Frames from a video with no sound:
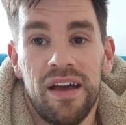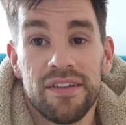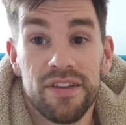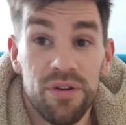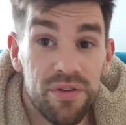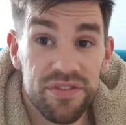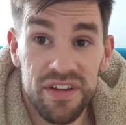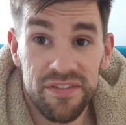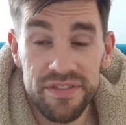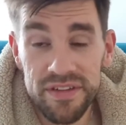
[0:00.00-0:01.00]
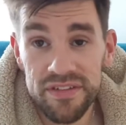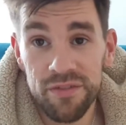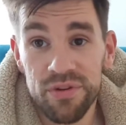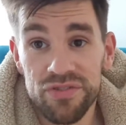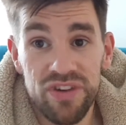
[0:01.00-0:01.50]
So obviously, you can see
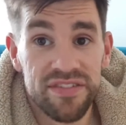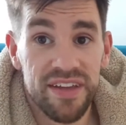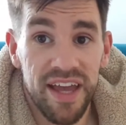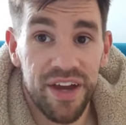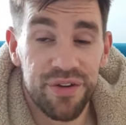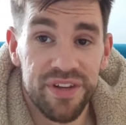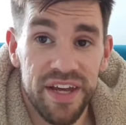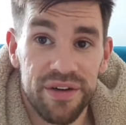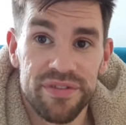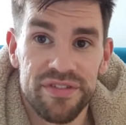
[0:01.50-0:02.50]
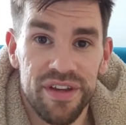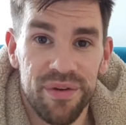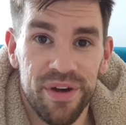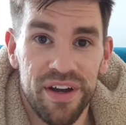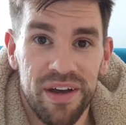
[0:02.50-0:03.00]
I put a dressing gown on now, so
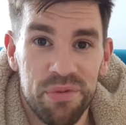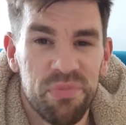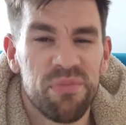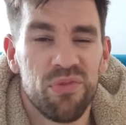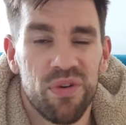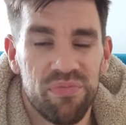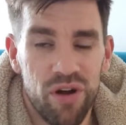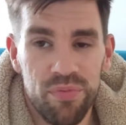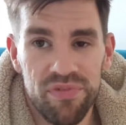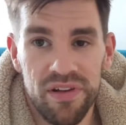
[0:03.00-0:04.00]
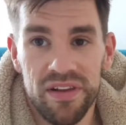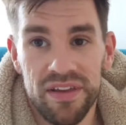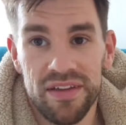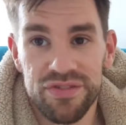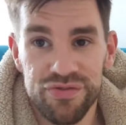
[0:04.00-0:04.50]
I'm a bit more
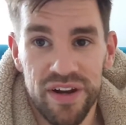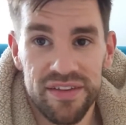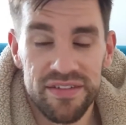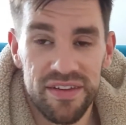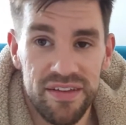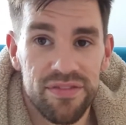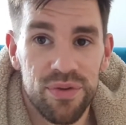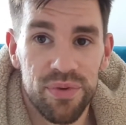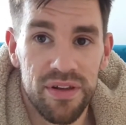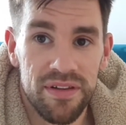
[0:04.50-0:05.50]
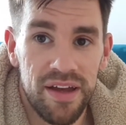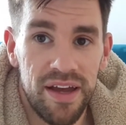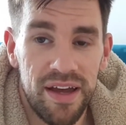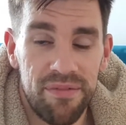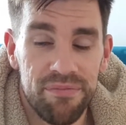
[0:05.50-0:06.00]
appropriately dressed, if you will.
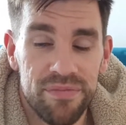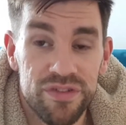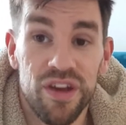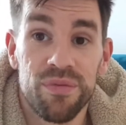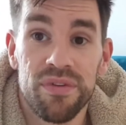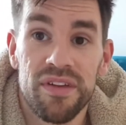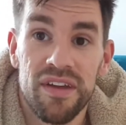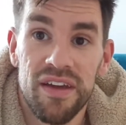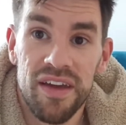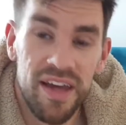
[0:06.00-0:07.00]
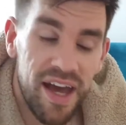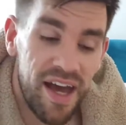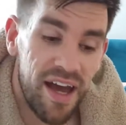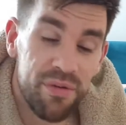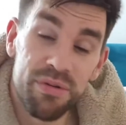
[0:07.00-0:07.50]
I'm
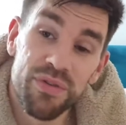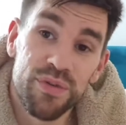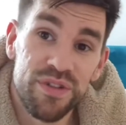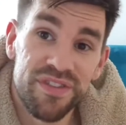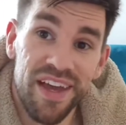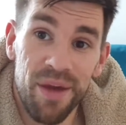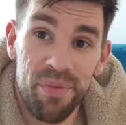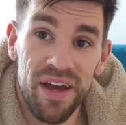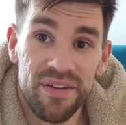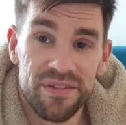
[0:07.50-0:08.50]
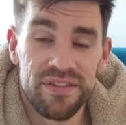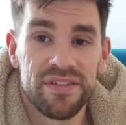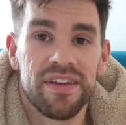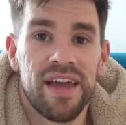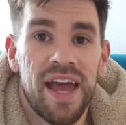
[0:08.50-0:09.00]
going to be talking to you today about
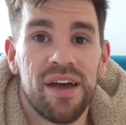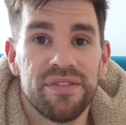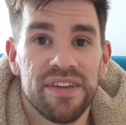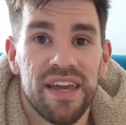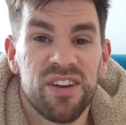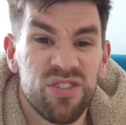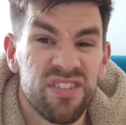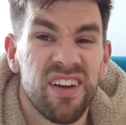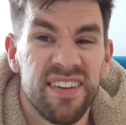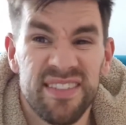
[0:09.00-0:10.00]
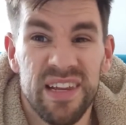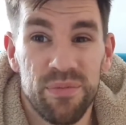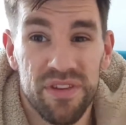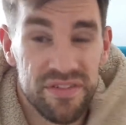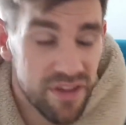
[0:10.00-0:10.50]
how to get a good night's
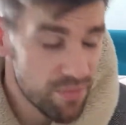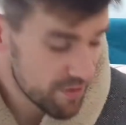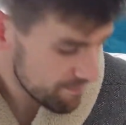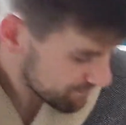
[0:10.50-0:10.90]
sleep with a stoma,